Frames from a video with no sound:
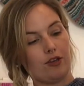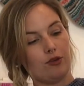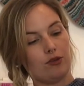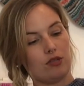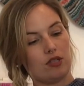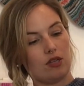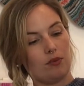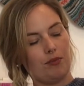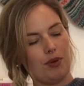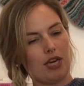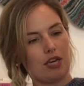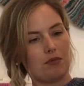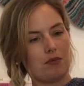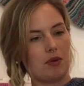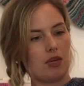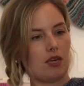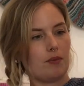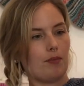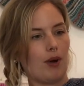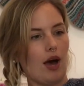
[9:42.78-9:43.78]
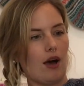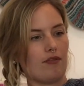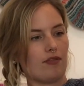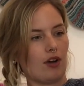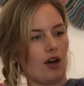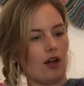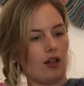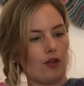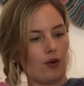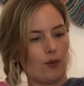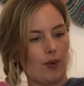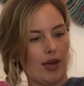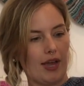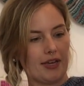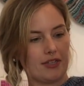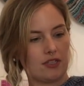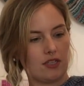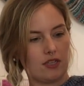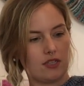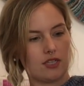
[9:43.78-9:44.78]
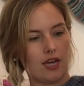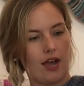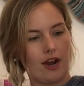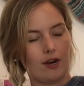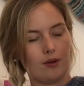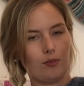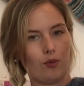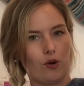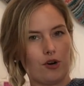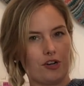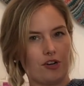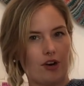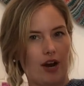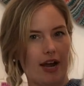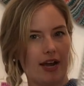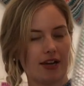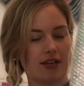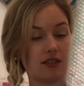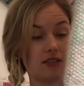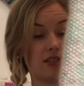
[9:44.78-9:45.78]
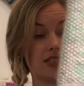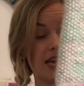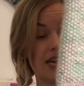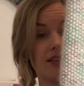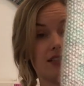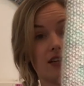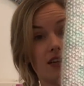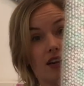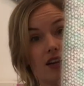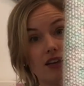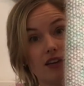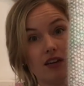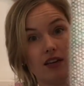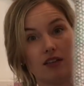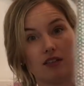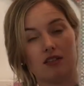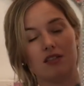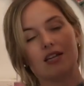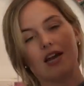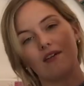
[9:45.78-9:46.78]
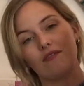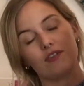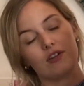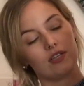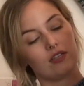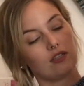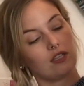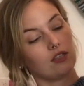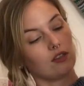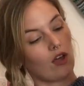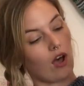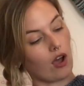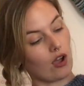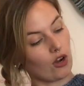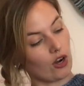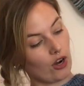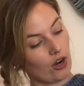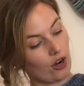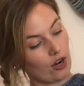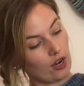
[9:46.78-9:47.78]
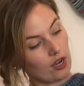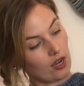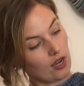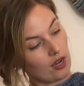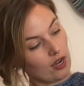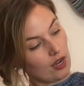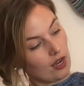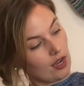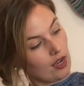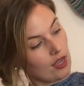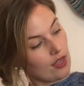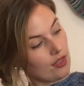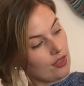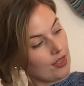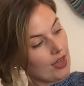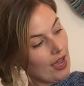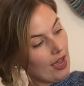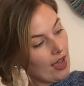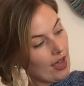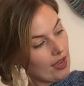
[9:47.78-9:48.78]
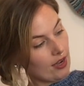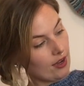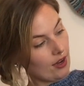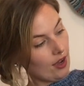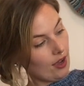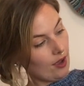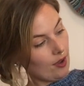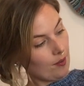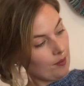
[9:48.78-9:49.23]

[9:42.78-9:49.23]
used the Pygmy Puff colorway as the entire border. I extended it. It's definitely longer than,